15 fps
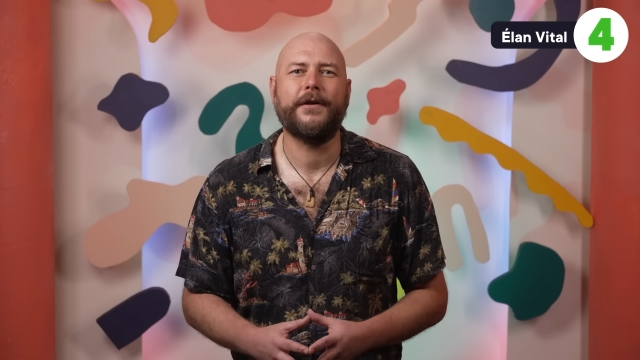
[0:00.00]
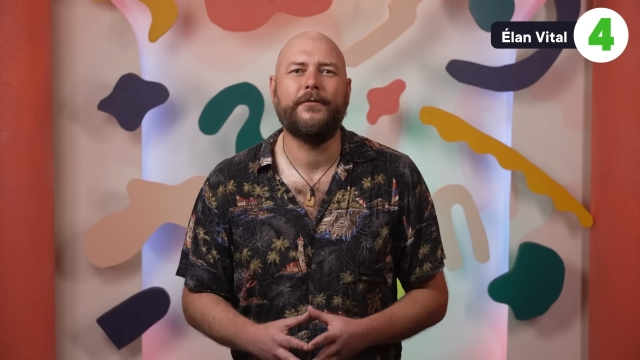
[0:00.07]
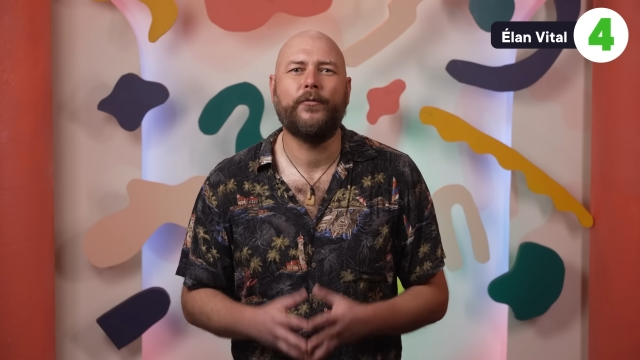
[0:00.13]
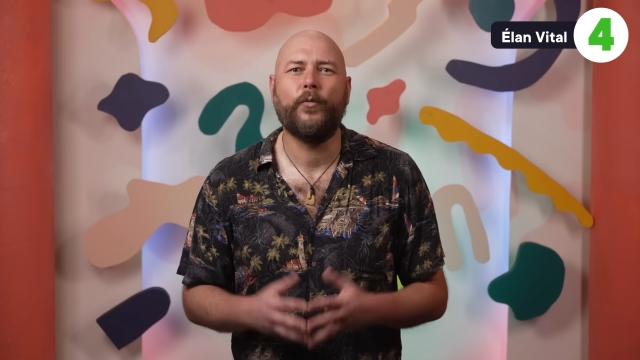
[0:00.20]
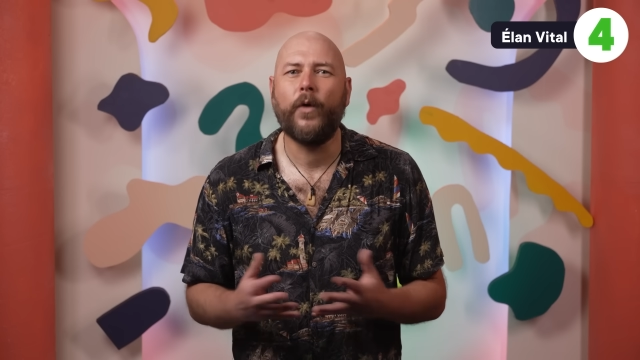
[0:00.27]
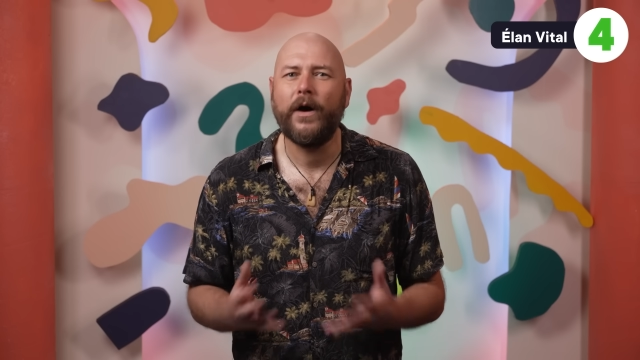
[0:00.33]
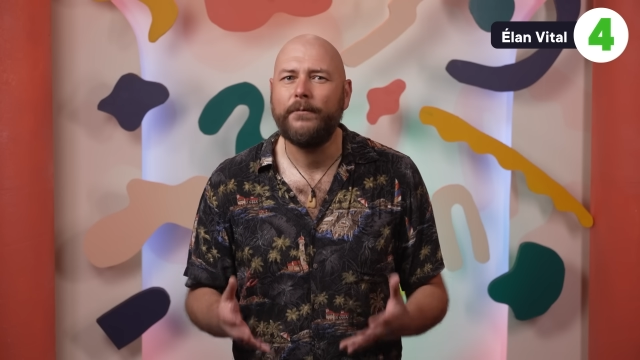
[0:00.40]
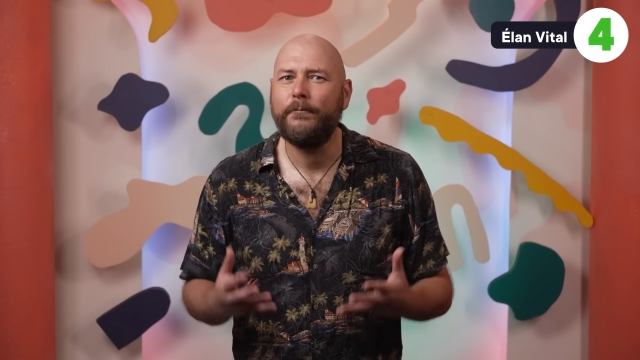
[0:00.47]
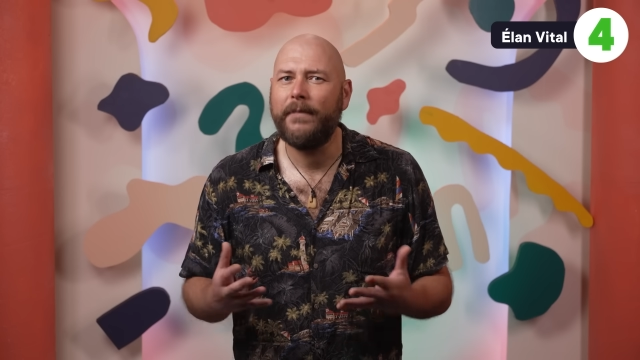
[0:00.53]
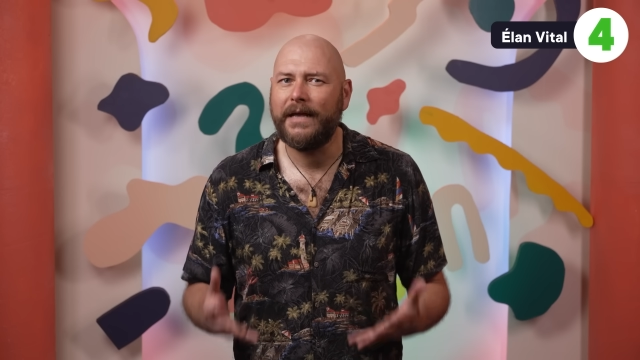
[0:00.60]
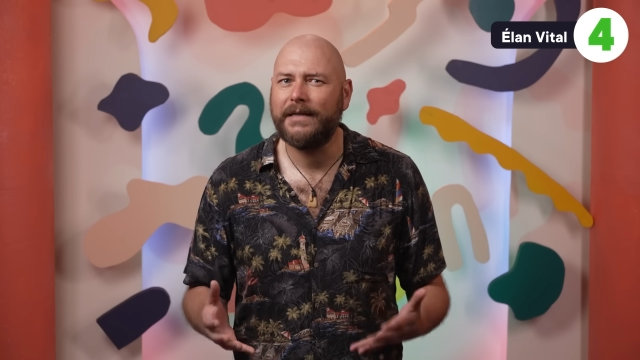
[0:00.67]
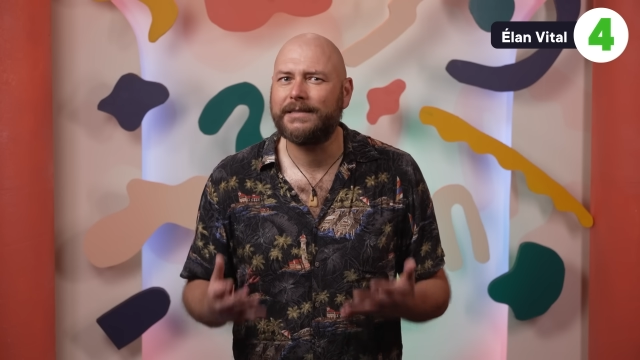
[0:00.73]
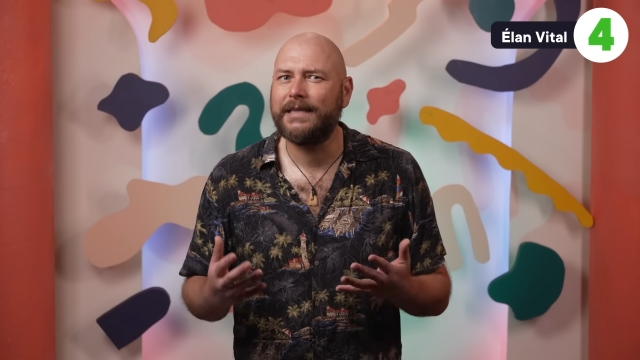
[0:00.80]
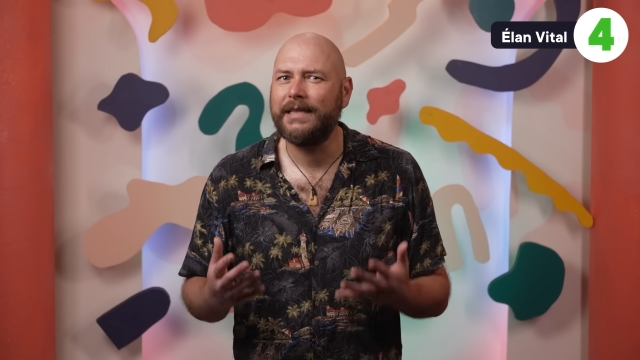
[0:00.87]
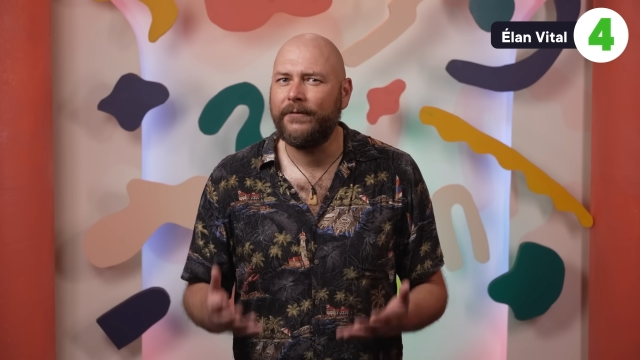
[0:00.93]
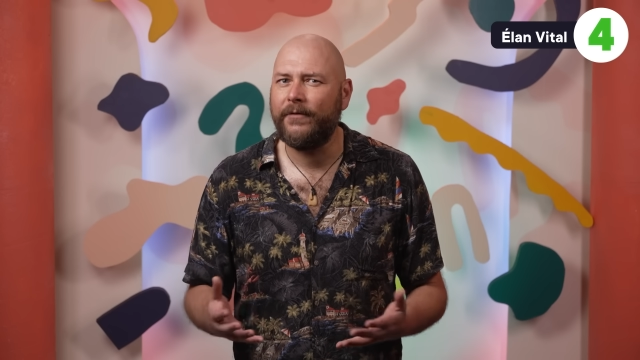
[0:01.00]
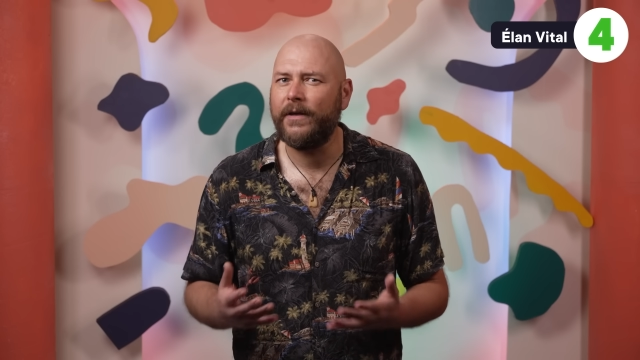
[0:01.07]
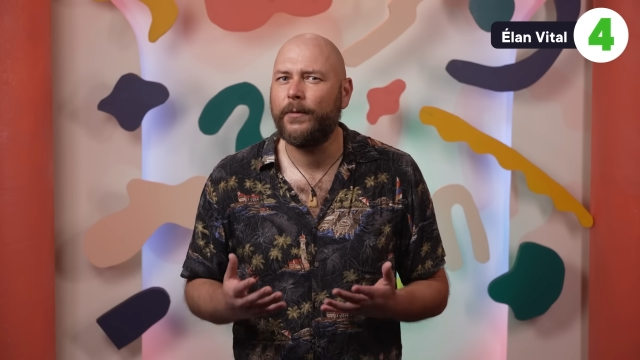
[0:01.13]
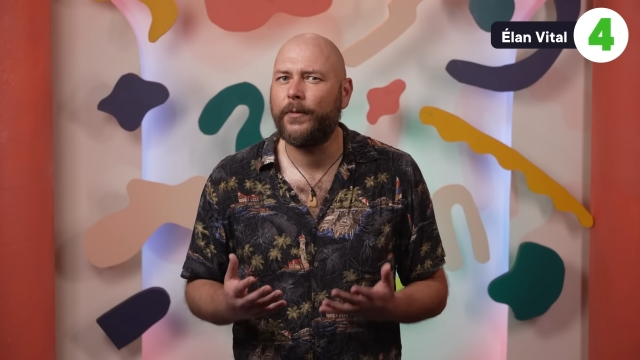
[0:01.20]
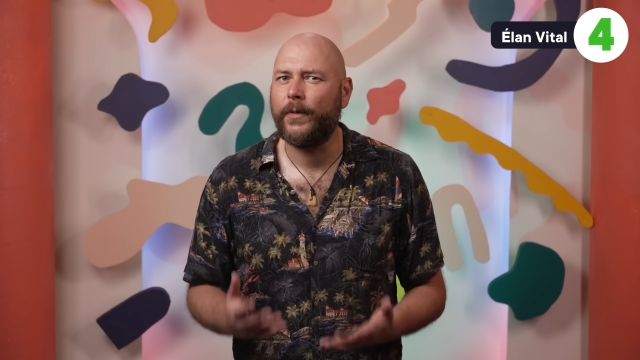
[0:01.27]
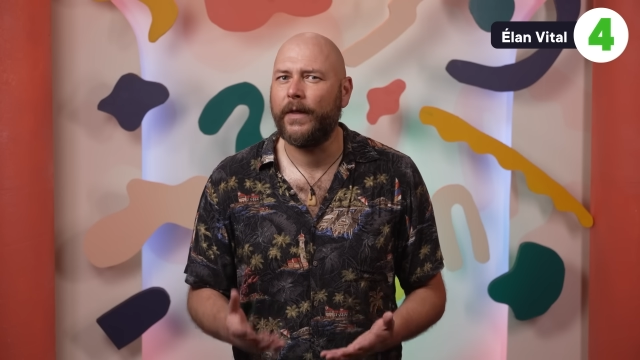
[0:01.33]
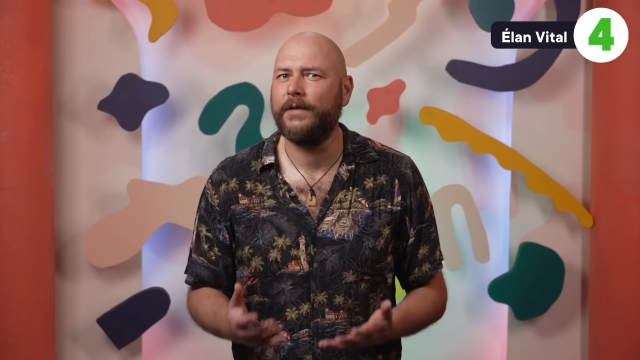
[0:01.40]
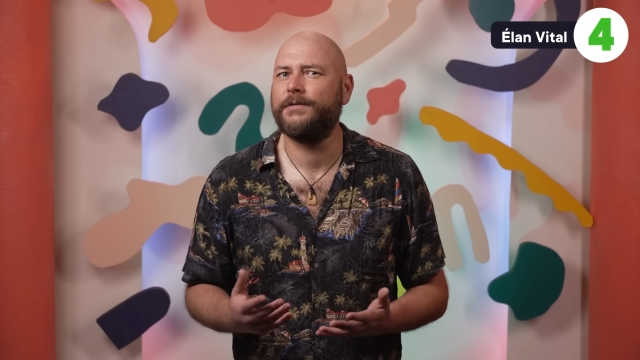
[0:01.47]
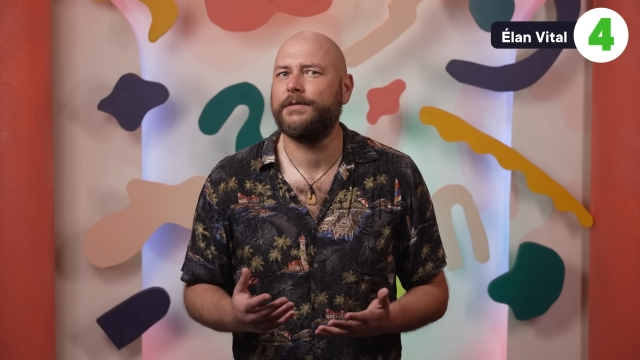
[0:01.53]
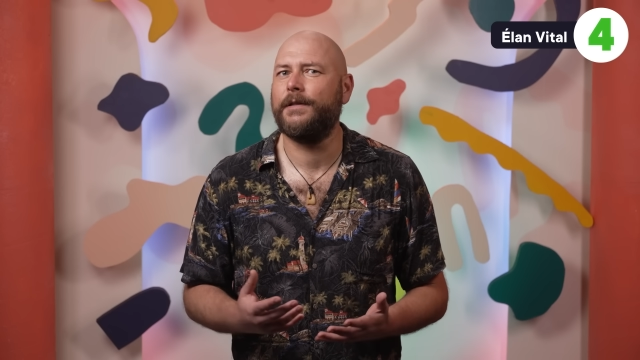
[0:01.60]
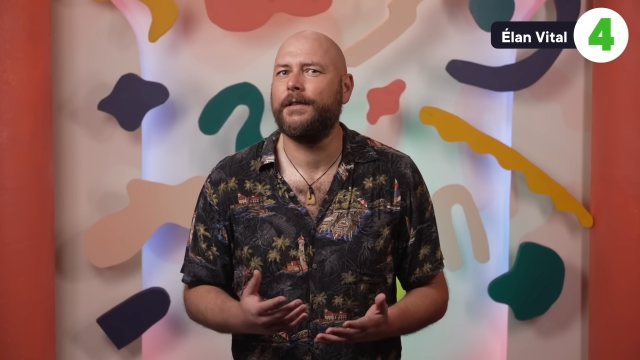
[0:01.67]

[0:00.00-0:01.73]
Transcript: of what makes living things